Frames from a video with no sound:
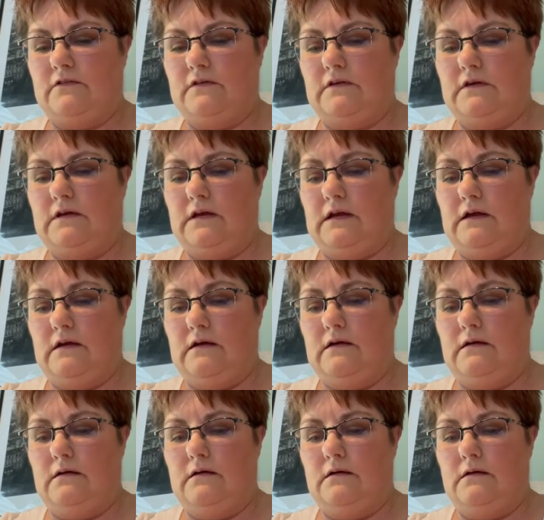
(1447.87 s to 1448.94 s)
the
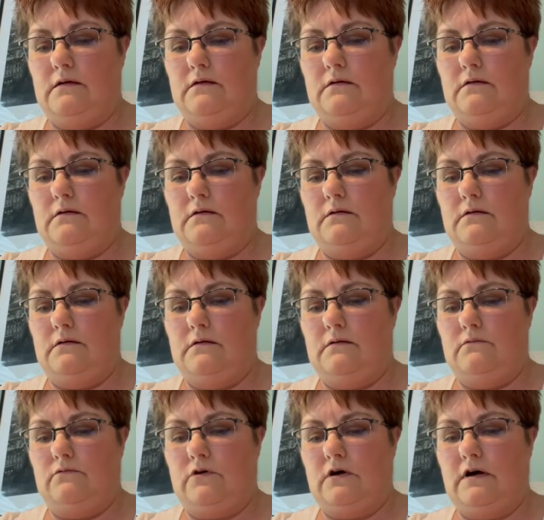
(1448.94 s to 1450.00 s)

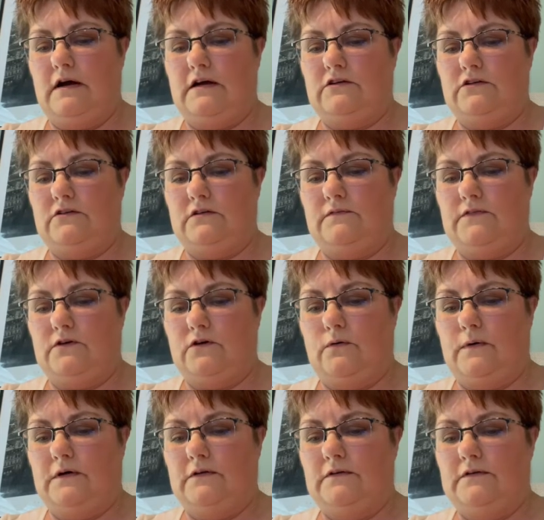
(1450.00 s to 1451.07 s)
raw edges of your
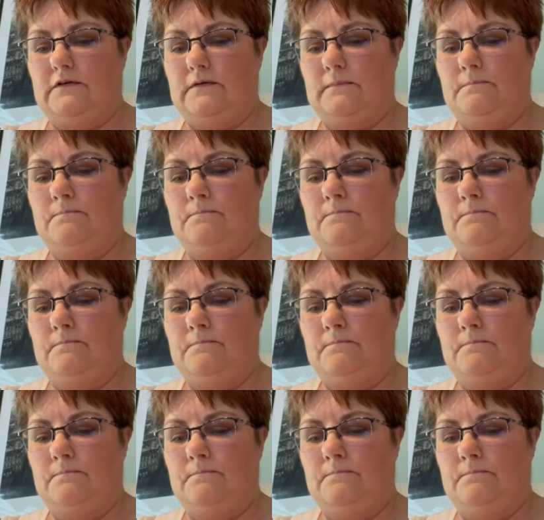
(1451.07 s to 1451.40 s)
quilt.